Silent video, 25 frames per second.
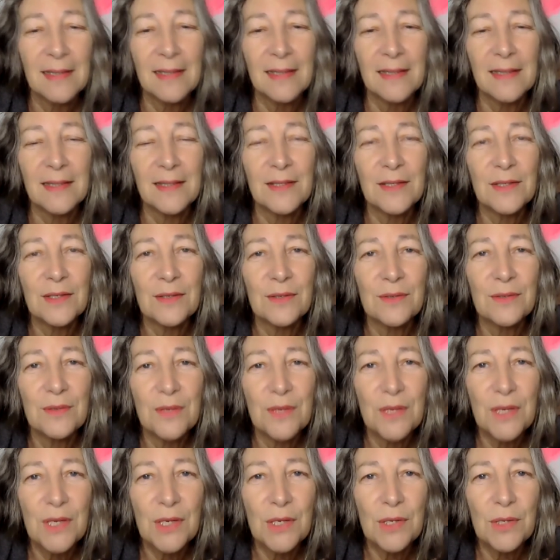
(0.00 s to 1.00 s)
into
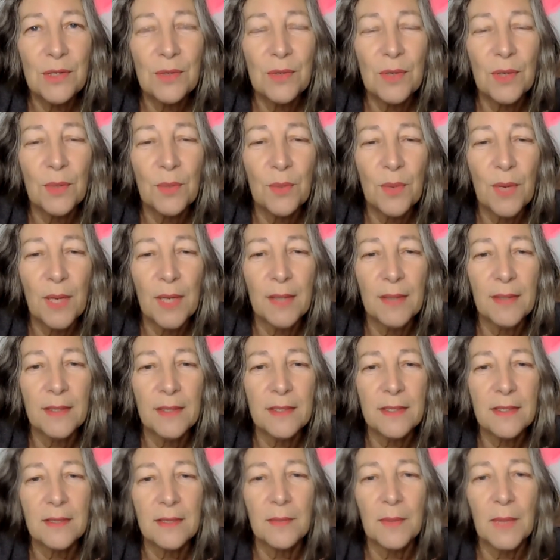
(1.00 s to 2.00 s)
new
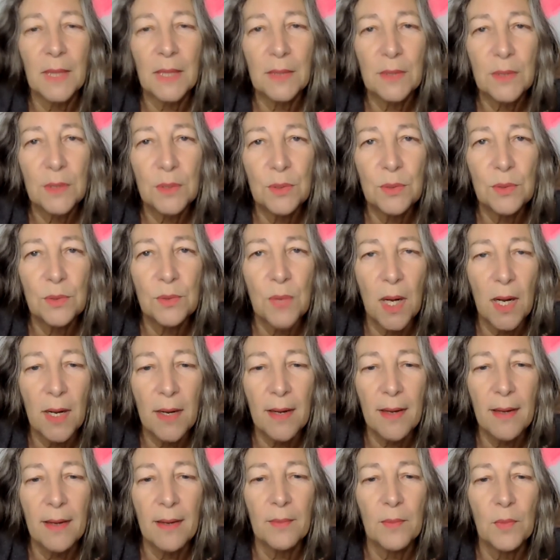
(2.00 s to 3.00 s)
awareness about who I
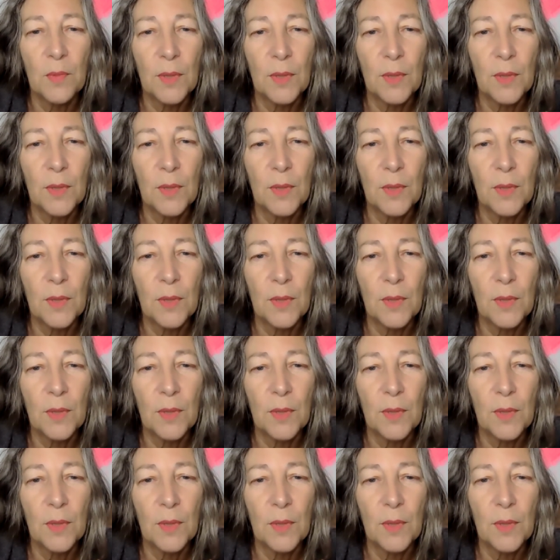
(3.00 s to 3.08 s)
am,